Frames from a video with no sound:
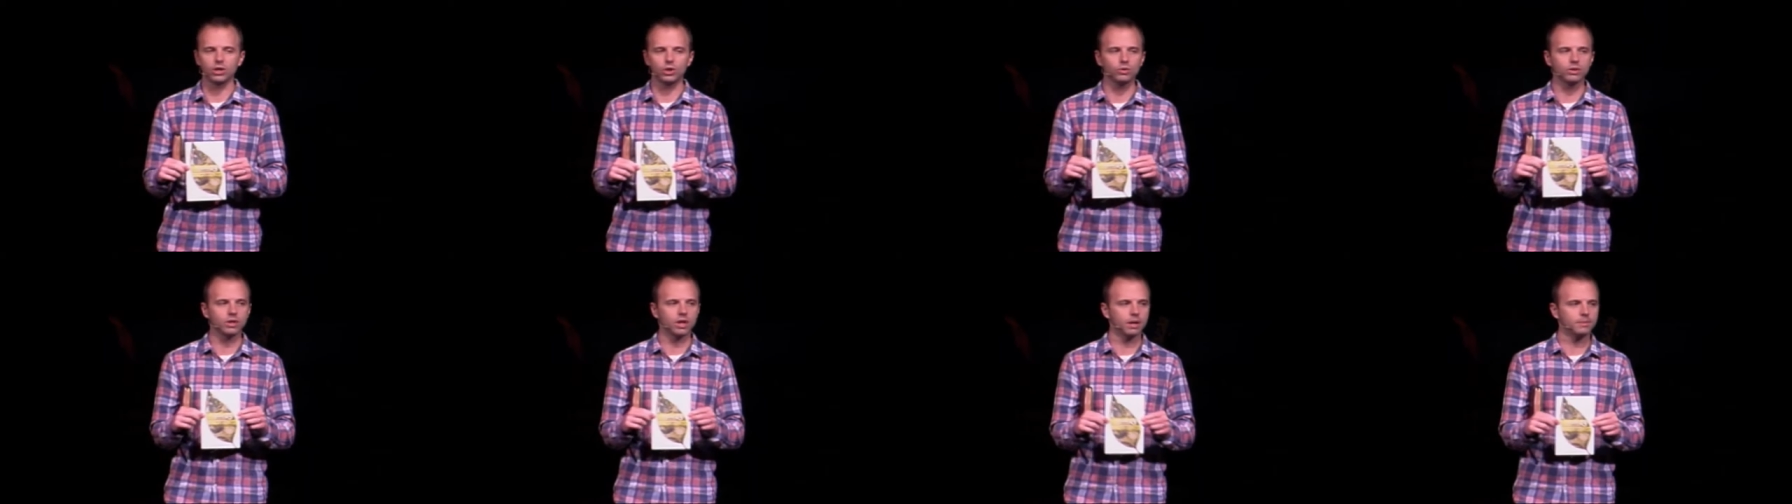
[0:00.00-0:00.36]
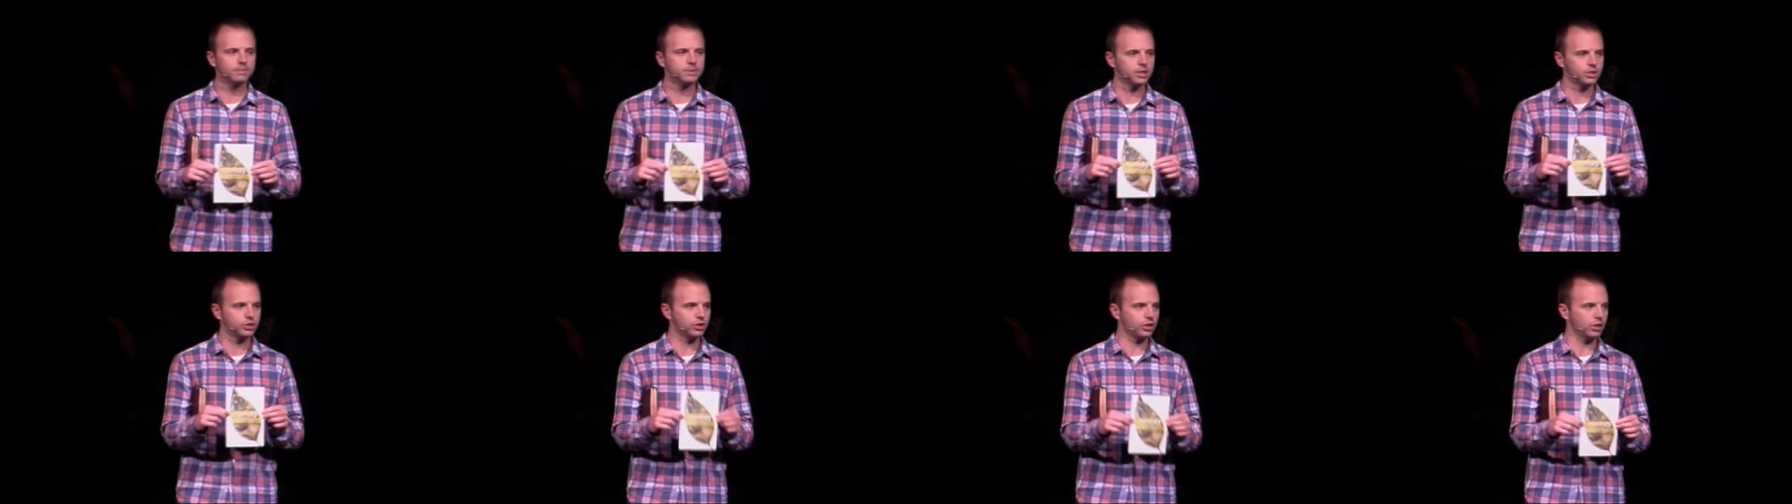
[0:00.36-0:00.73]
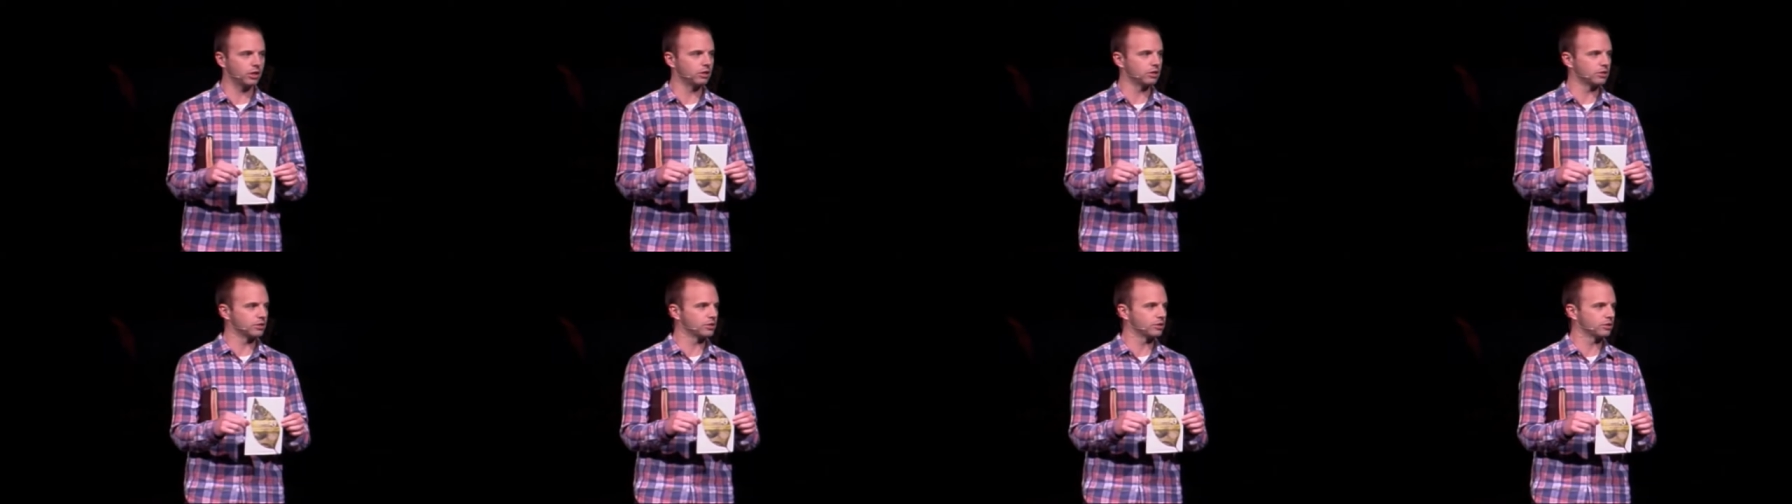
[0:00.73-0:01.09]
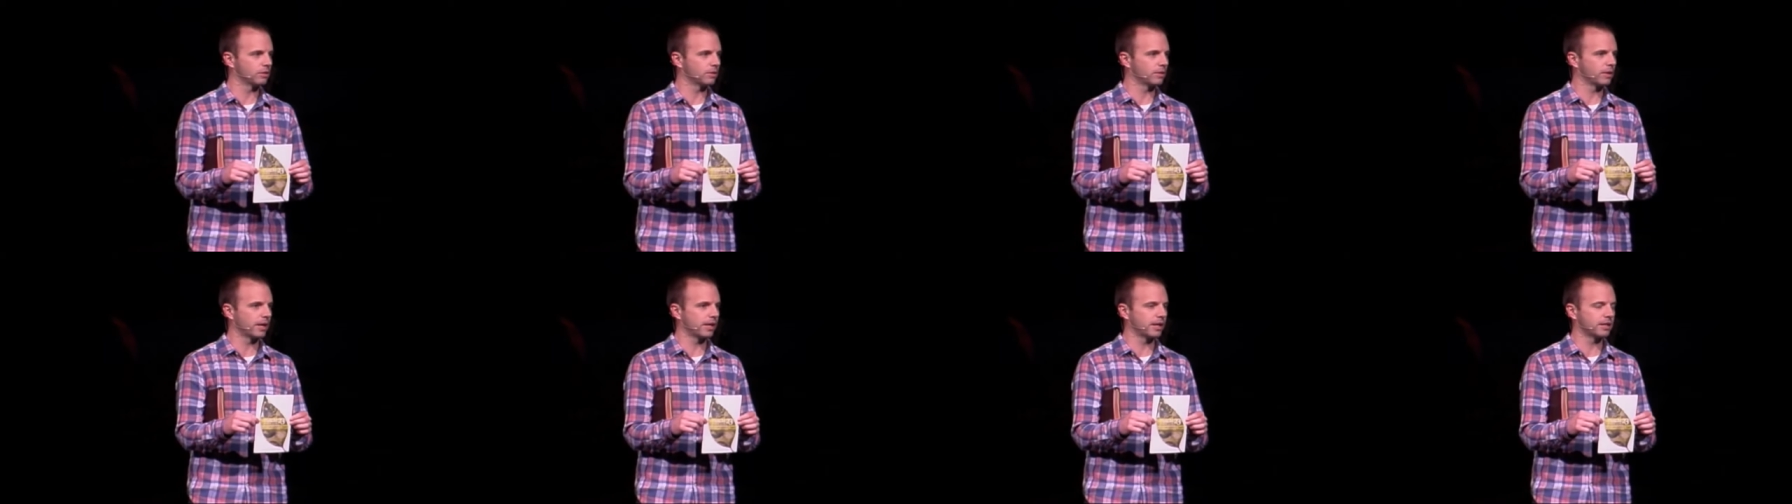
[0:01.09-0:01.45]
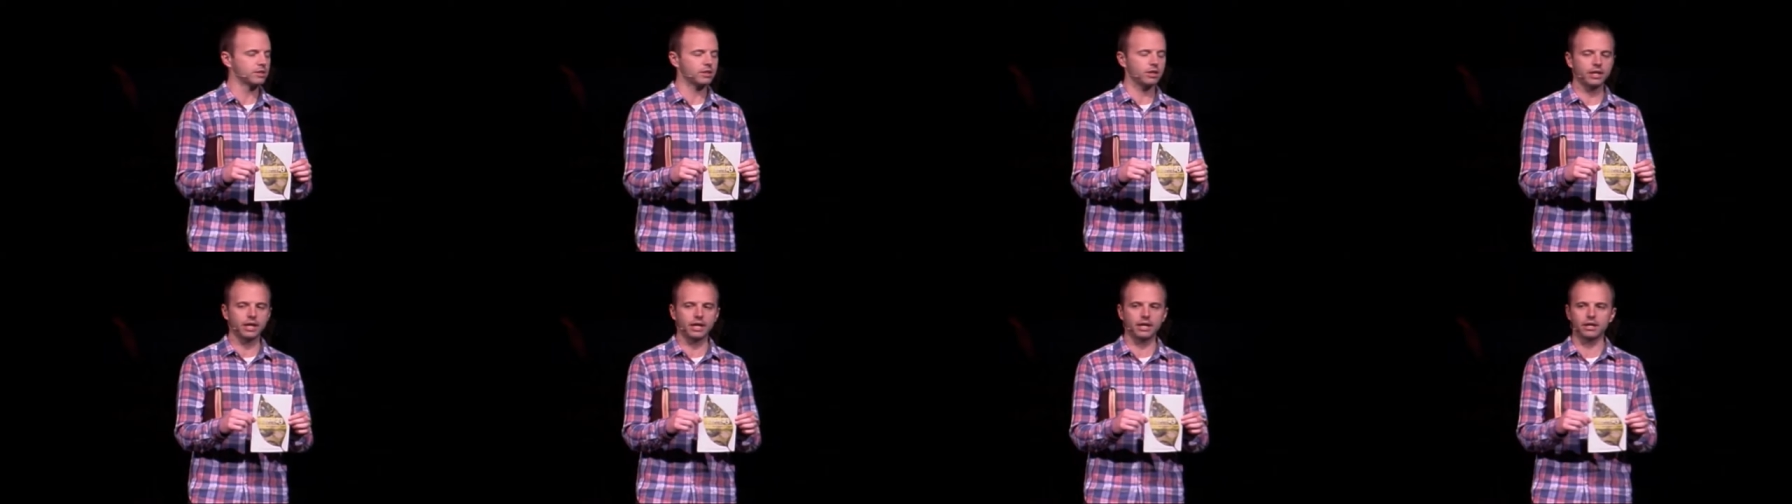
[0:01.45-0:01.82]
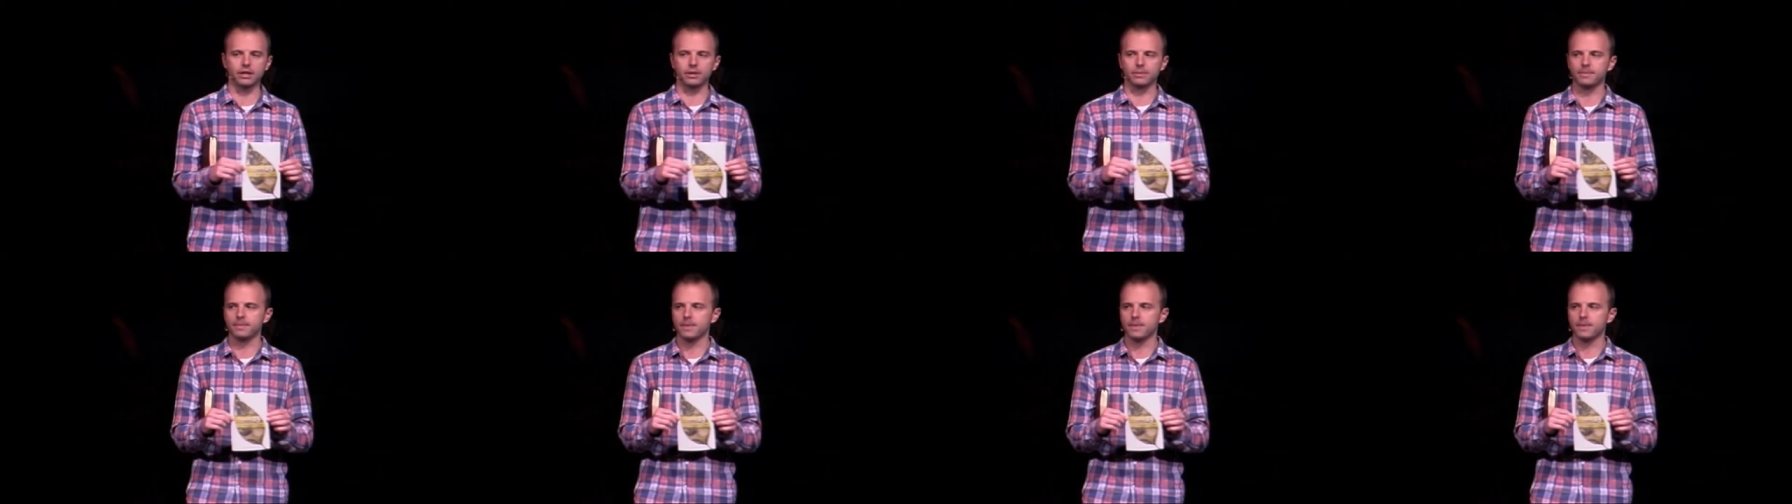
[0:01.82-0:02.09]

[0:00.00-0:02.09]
you come to church. Okay, that's all you got to do.